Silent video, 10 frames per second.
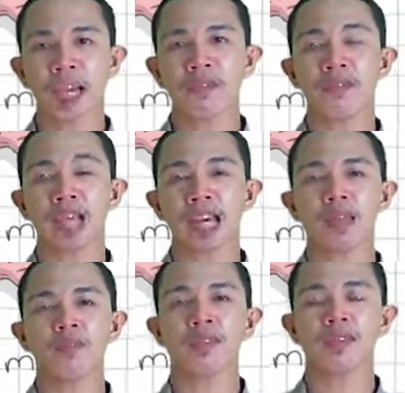
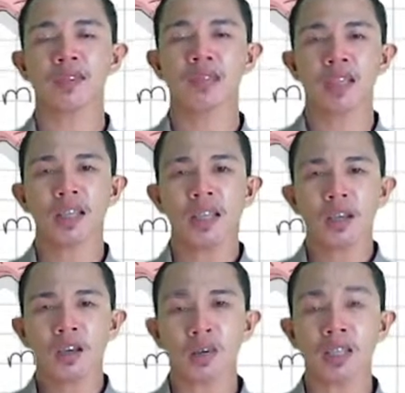times
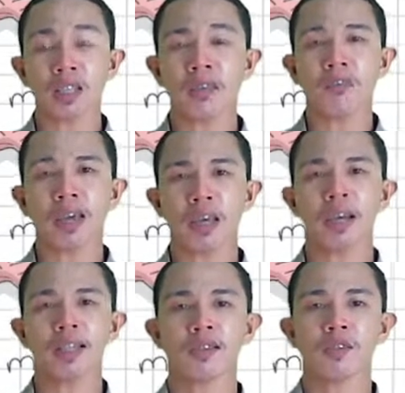quantity 5
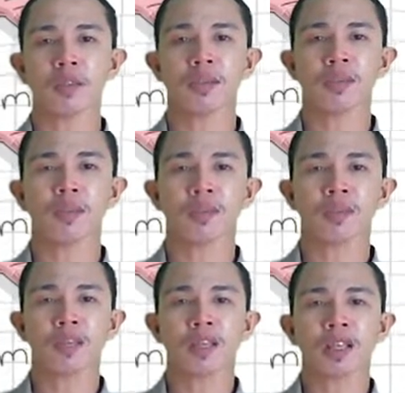minus 1.
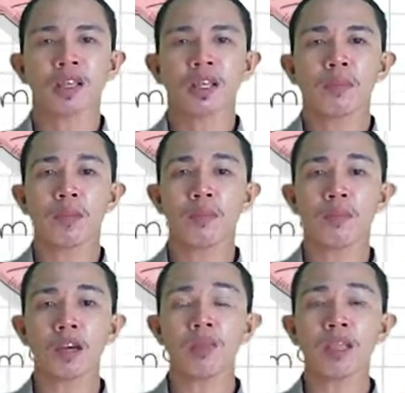
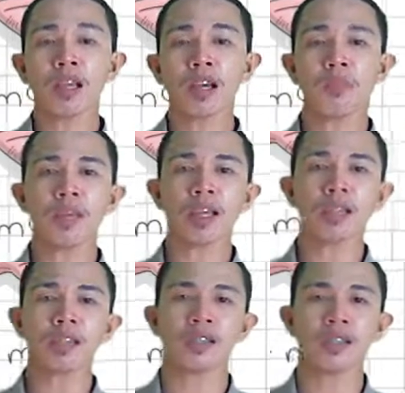Performing the
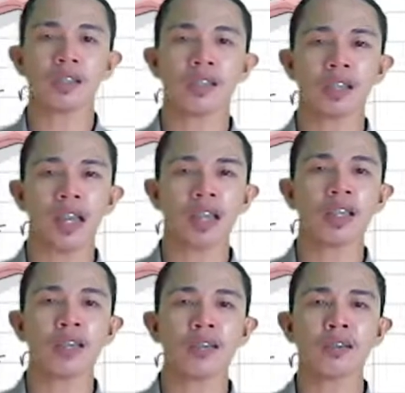operations therein,
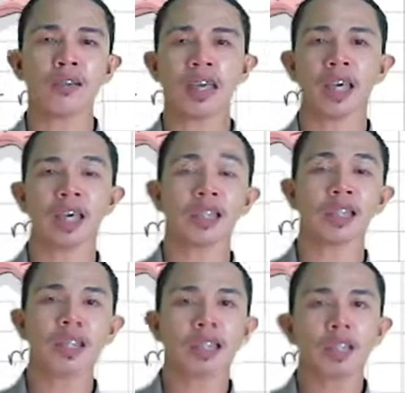you get
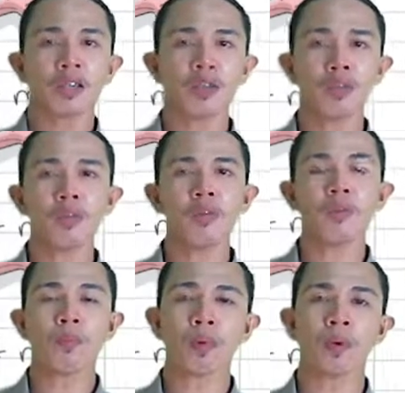
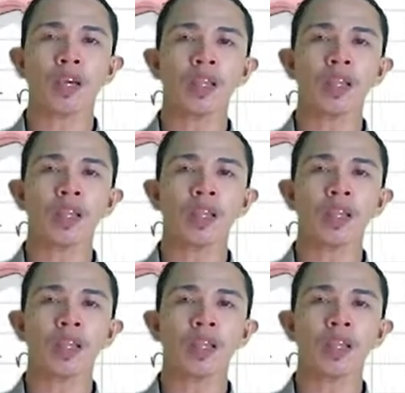2.3